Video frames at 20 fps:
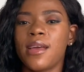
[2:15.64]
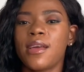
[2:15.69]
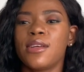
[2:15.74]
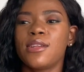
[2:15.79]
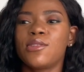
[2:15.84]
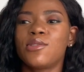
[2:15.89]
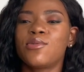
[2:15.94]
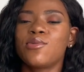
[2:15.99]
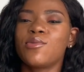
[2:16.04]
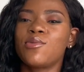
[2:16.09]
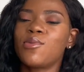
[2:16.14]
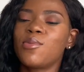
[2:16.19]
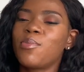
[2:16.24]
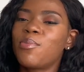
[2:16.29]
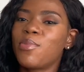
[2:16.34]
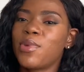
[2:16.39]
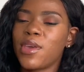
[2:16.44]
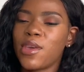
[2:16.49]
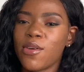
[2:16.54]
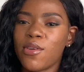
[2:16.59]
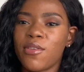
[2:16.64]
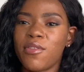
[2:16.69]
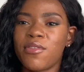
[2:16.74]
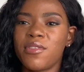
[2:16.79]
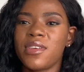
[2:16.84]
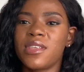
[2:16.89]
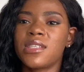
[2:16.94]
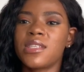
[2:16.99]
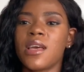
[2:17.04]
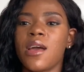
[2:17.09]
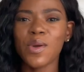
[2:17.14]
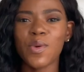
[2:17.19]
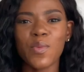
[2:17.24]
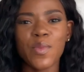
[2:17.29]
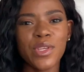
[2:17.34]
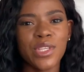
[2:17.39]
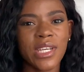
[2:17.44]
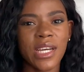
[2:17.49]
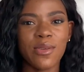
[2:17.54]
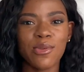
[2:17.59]
to pay your fees, which
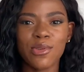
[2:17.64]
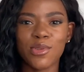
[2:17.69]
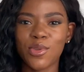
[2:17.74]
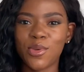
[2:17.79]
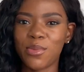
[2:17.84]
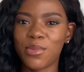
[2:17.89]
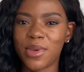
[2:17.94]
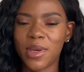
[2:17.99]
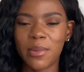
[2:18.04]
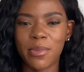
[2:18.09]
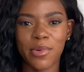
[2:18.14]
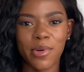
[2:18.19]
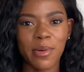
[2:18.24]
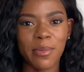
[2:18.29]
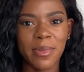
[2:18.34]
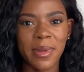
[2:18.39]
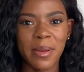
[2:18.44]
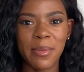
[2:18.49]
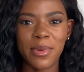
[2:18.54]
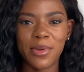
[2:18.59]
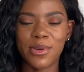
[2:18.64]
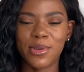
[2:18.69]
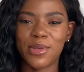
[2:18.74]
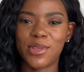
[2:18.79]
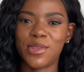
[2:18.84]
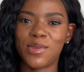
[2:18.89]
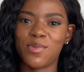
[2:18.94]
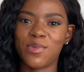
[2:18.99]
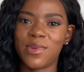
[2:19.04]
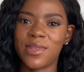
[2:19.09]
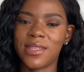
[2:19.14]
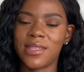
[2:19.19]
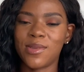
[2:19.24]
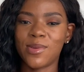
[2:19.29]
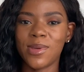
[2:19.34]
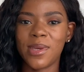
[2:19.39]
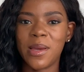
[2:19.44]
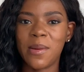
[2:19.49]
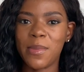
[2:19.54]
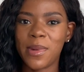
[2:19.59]
can also be a problem because with two
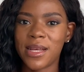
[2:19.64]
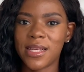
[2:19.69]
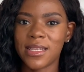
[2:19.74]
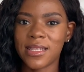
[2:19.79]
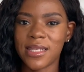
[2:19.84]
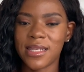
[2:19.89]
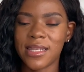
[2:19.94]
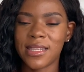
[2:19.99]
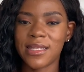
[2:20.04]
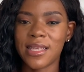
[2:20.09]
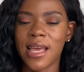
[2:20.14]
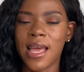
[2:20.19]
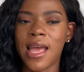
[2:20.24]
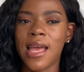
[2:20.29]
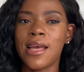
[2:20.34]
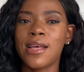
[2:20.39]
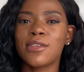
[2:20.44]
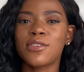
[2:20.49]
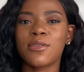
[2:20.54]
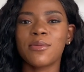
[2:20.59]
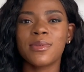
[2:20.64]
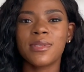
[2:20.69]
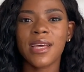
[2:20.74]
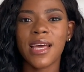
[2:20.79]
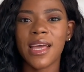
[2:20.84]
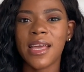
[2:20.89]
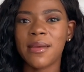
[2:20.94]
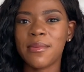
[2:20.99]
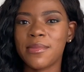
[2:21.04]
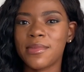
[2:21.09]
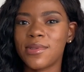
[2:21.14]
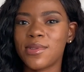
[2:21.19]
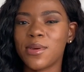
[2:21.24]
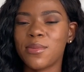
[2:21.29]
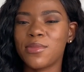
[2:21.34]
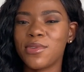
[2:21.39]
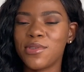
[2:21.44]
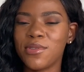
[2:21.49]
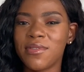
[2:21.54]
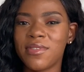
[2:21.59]
year masters, sometimes some
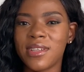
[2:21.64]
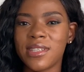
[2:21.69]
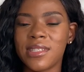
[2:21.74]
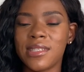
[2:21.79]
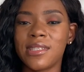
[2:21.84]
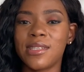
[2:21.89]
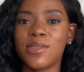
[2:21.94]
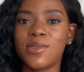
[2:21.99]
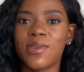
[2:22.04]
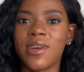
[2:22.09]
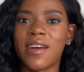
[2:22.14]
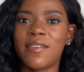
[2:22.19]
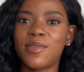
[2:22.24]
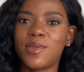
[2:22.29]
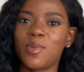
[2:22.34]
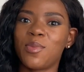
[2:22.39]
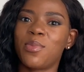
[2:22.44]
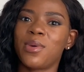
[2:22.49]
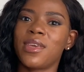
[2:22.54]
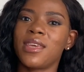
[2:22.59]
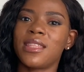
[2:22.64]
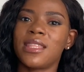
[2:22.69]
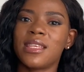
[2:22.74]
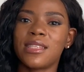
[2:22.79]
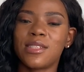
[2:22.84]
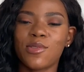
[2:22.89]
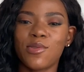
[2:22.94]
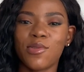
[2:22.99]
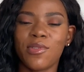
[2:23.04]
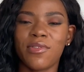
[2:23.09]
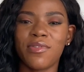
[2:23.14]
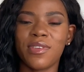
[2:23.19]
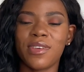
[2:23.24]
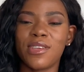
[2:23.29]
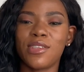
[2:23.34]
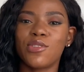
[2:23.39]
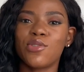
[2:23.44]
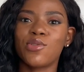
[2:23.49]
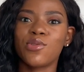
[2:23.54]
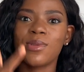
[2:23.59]
universities you have to pay the school
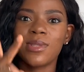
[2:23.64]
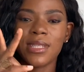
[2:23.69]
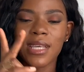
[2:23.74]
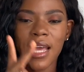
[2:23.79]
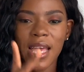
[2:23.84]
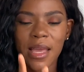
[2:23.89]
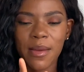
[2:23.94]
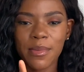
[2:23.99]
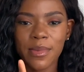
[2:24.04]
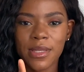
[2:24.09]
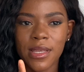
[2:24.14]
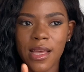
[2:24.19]
fees two times.